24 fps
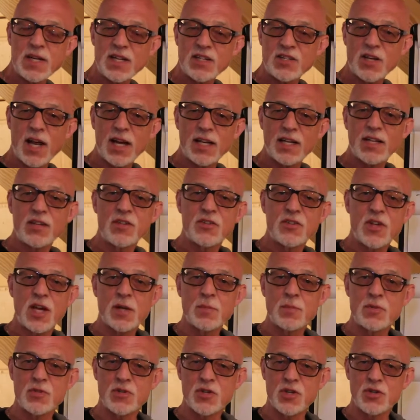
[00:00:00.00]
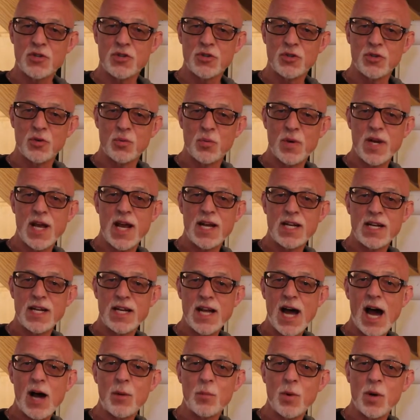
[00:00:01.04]
in exactly the same position that we
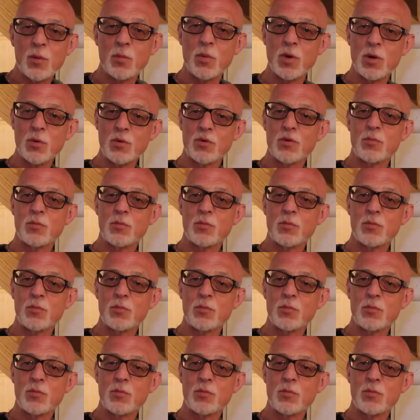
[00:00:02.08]
ended up when we